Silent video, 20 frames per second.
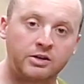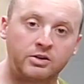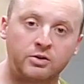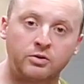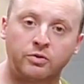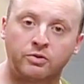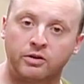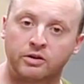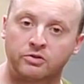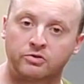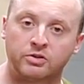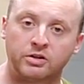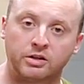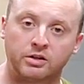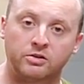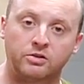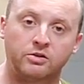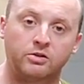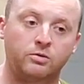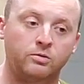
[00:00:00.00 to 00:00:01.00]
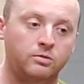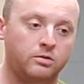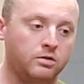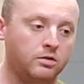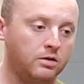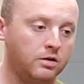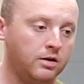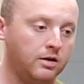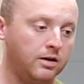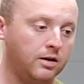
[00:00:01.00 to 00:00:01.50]
things I can do, things she
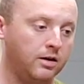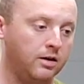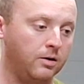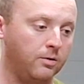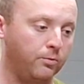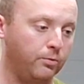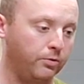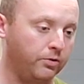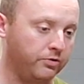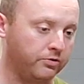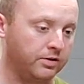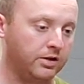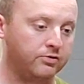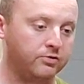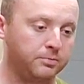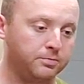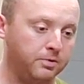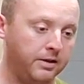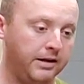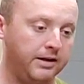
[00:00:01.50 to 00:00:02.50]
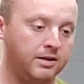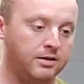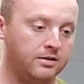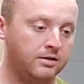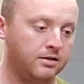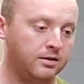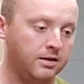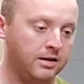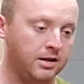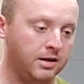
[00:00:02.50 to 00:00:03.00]
can do. We'll discuss
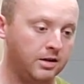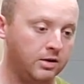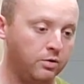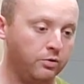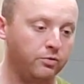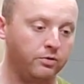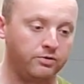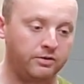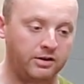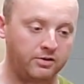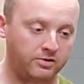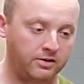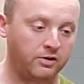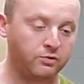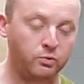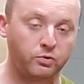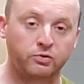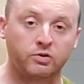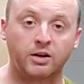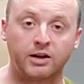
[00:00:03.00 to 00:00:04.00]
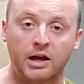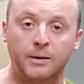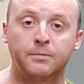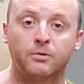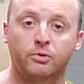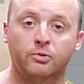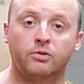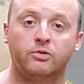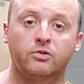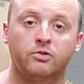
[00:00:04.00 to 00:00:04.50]
it, plan it, and go through it. And that's
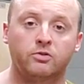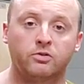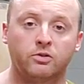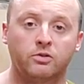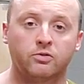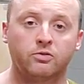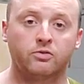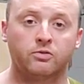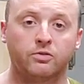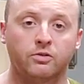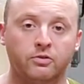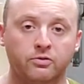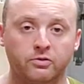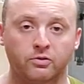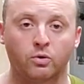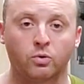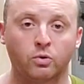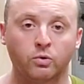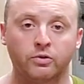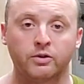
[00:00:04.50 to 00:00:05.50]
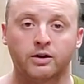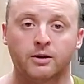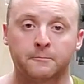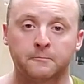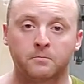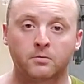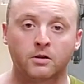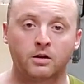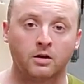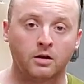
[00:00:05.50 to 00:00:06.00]
what's going to happen throughout this
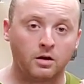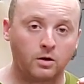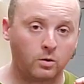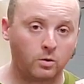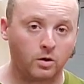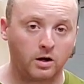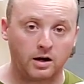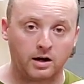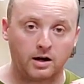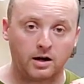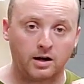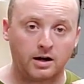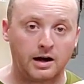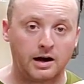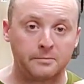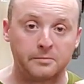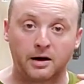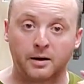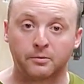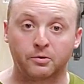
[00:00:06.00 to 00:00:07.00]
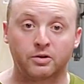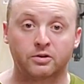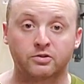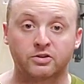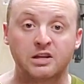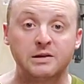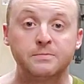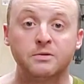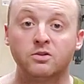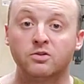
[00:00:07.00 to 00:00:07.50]
whole thing.
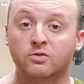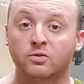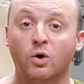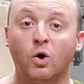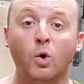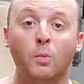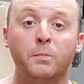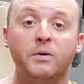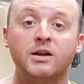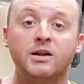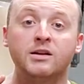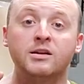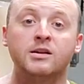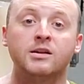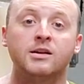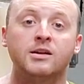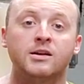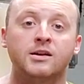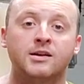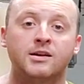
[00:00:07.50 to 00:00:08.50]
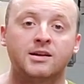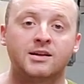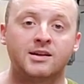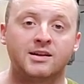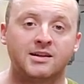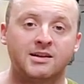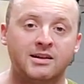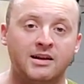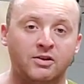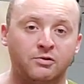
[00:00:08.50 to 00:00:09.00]
I'm going to keep it as open
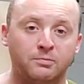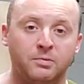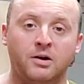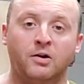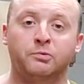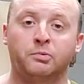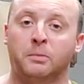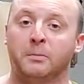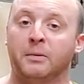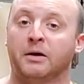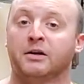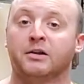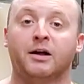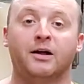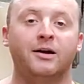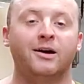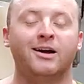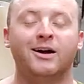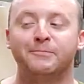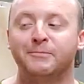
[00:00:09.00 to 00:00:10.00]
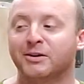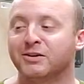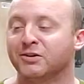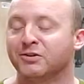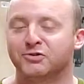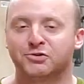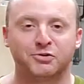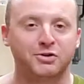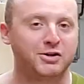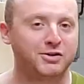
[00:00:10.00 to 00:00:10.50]
as possible. I'm not going
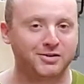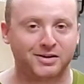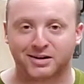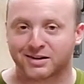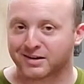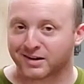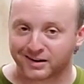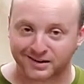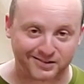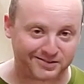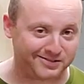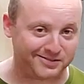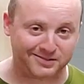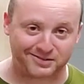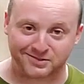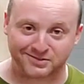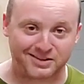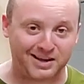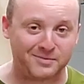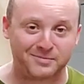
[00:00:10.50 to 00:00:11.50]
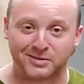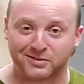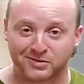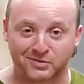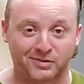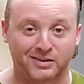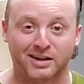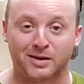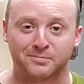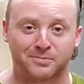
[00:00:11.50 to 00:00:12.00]
to show you credit cards and
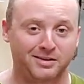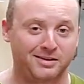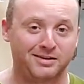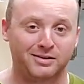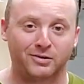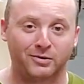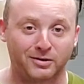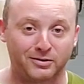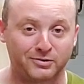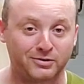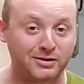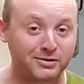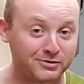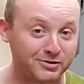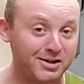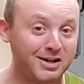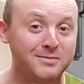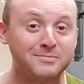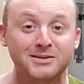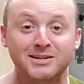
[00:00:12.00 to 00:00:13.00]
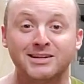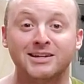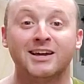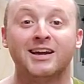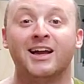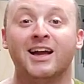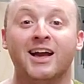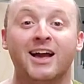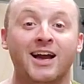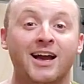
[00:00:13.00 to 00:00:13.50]
statements like that, but it's
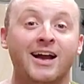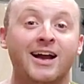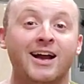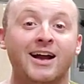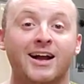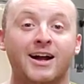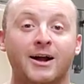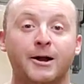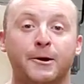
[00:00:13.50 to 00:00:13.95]
going to be,